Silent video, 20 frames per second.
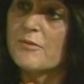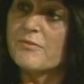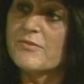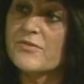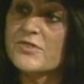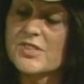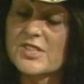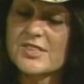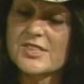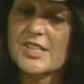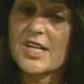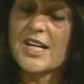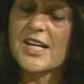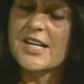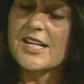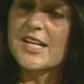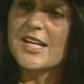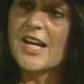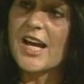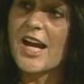
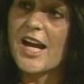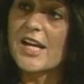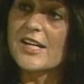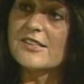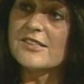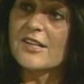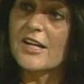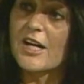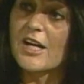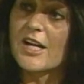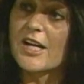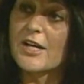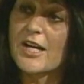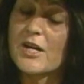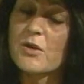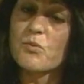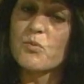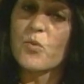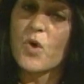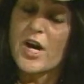society,
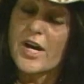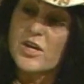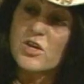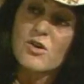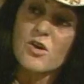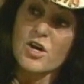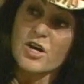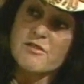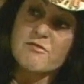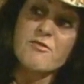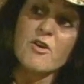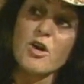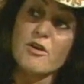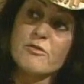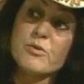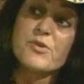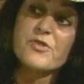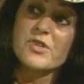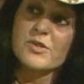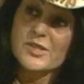and why you got involved
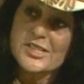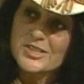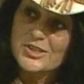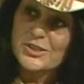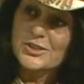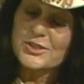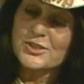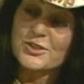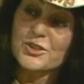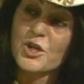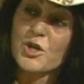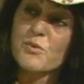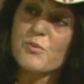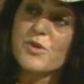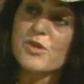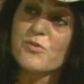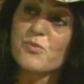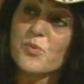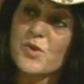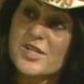with it. Let's just start
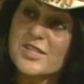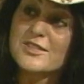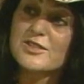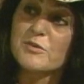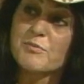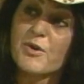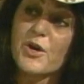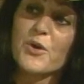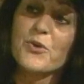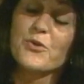with what it's about.